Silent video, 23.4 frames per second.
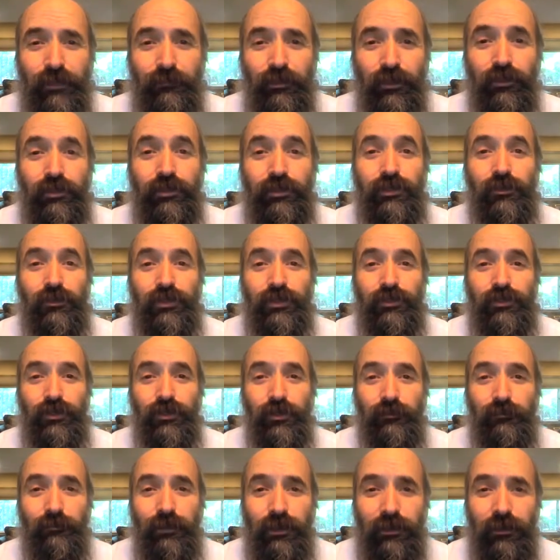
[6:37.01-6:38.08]
Because there are
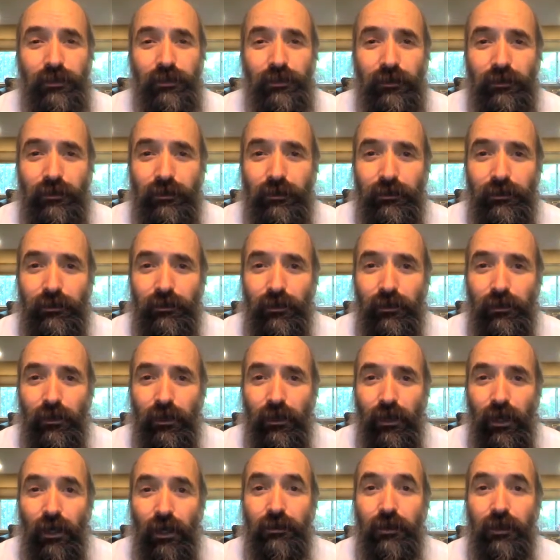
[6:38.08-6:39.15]
so many
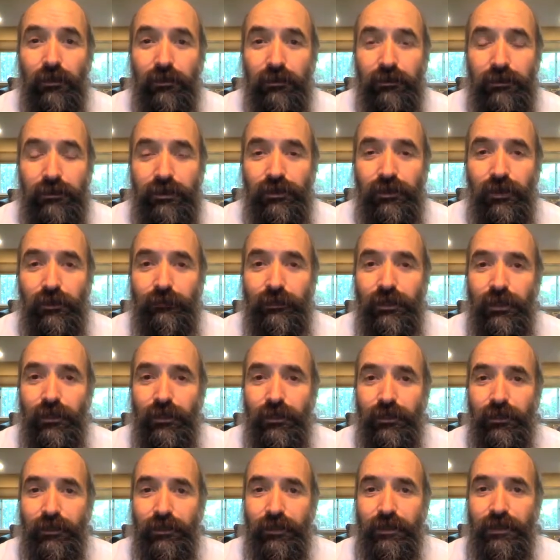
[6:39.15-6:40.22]
halachas, so many
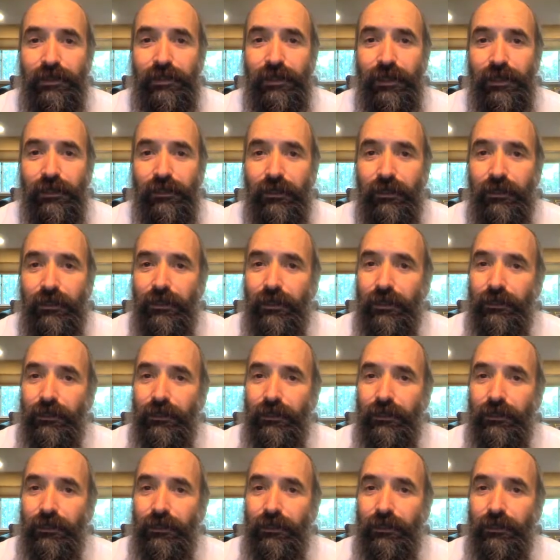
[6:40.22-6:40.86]
things that